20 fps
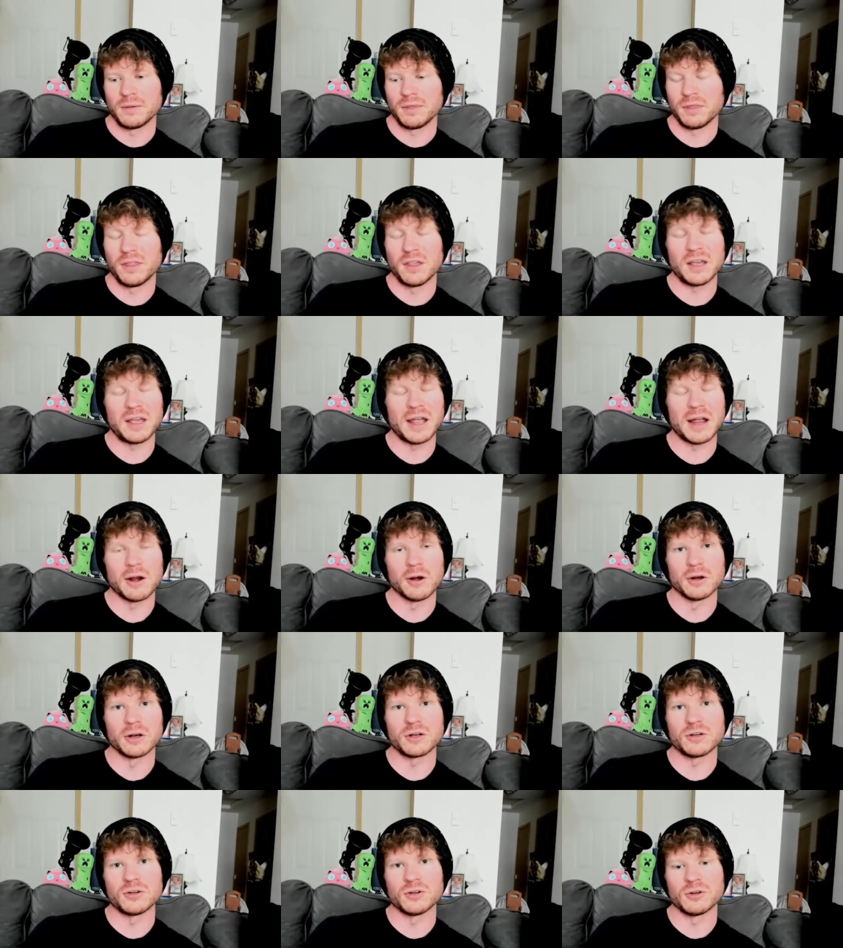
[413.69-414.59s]
The
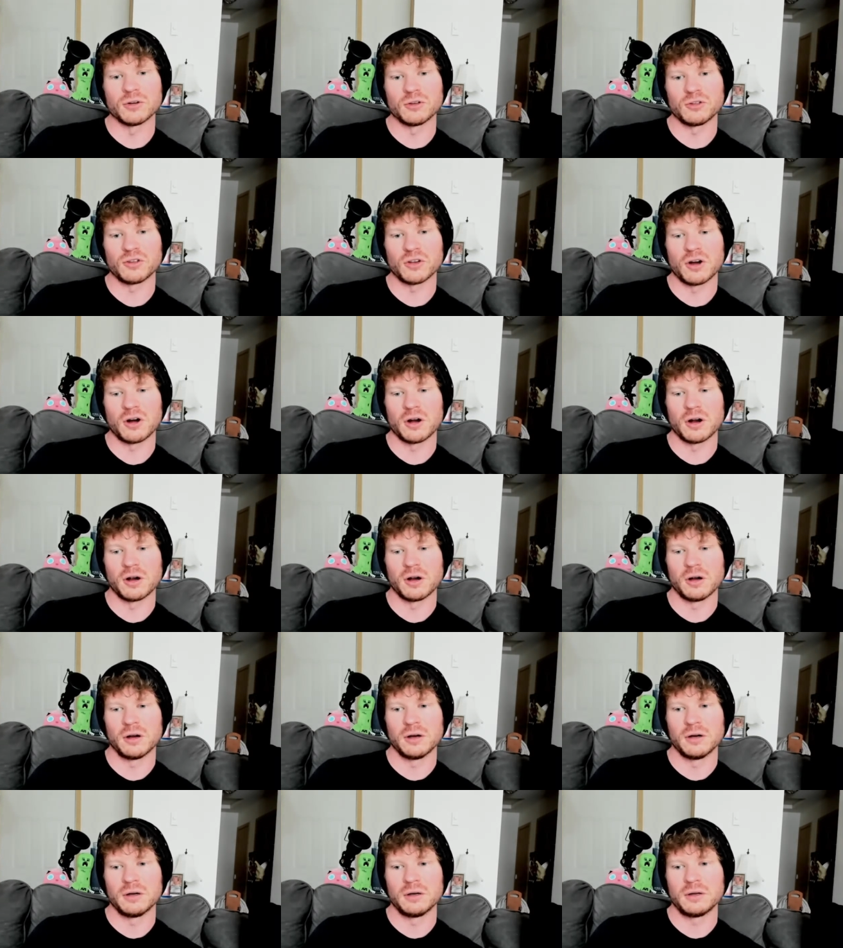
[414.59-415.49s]
characters
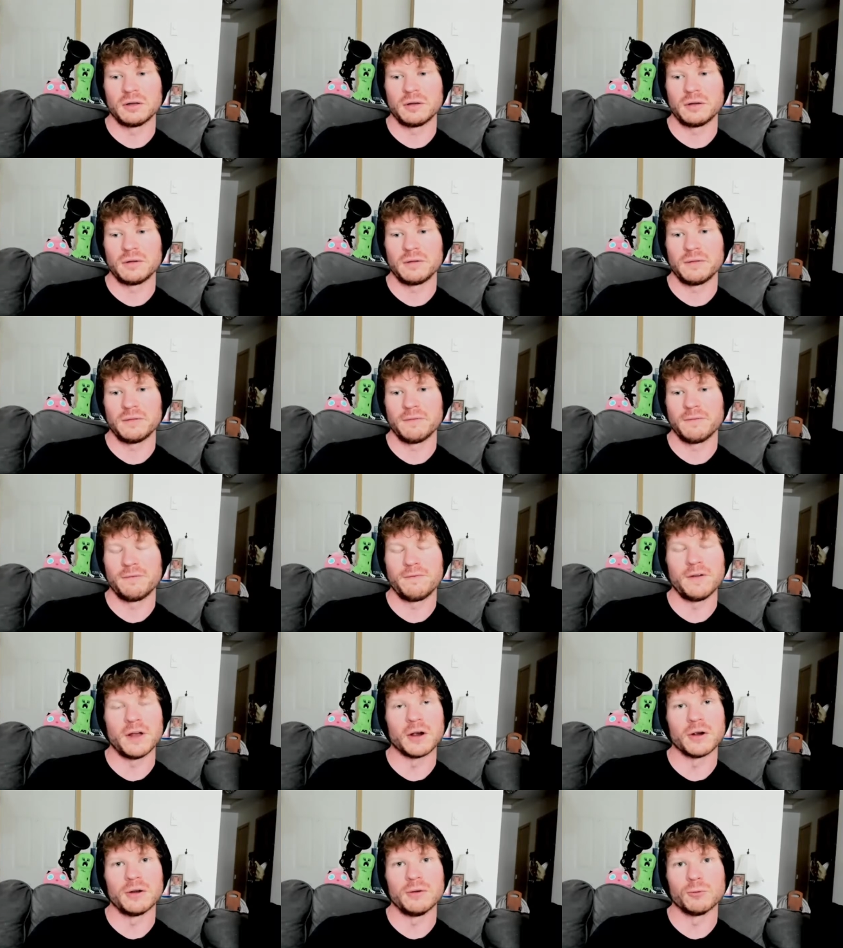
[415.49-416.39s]
are
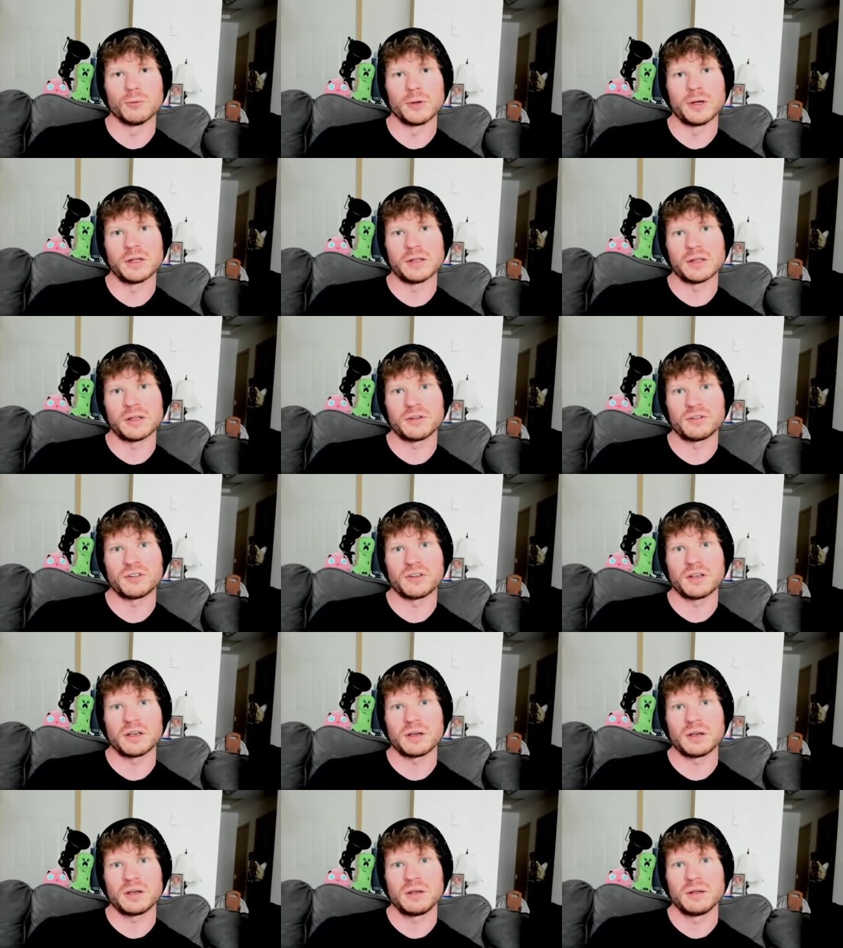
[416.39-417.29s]
very
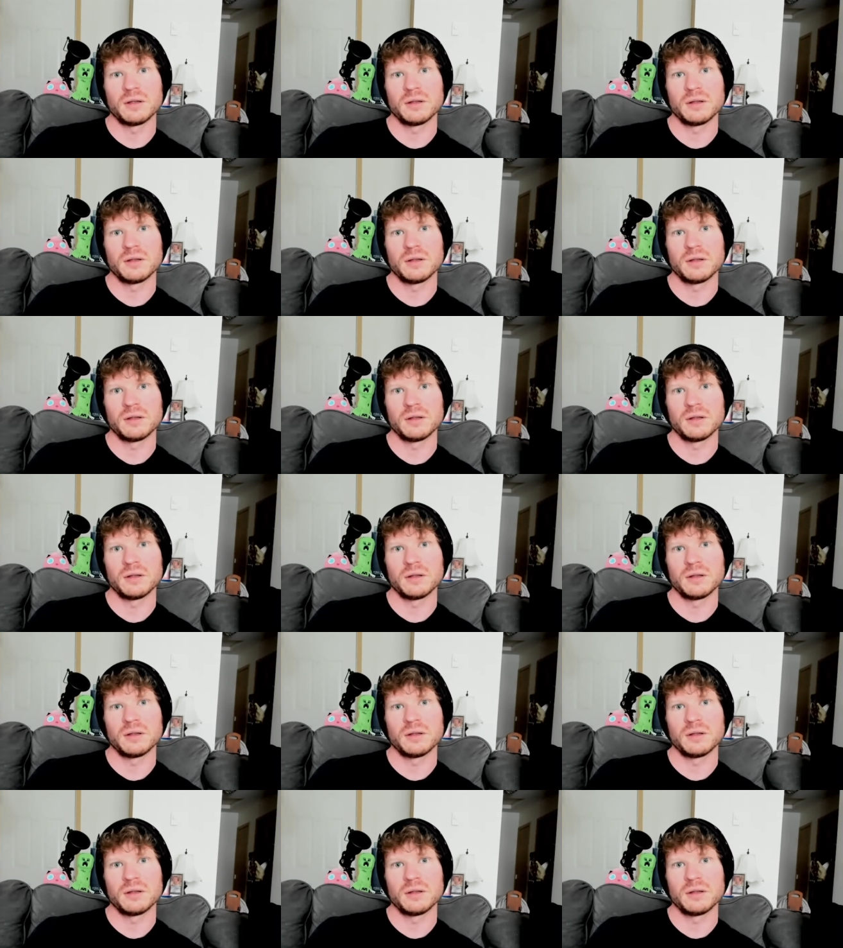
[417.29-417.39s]
realistic,